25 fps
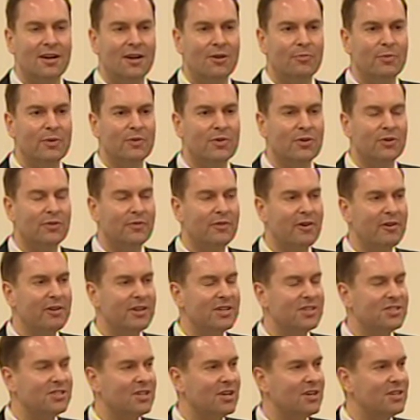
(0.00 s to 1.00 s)
we've got a very
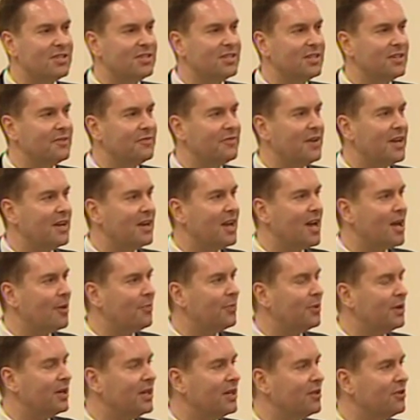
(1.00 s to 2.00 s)
exciting event
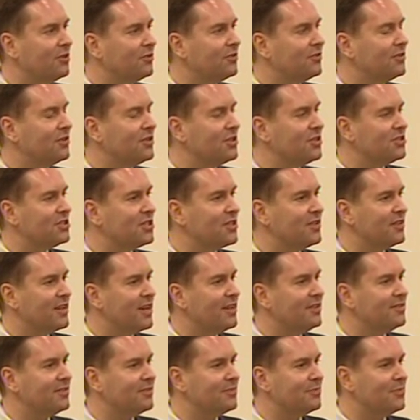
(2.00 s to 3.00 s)
happening on Thursday, the
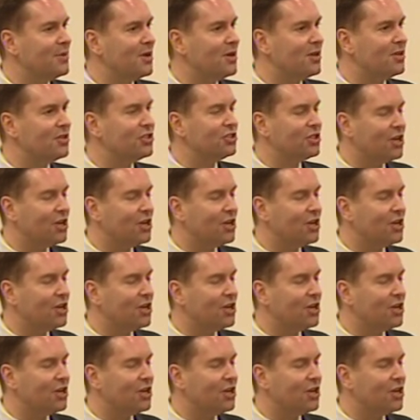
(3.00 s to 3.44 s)
8th of March.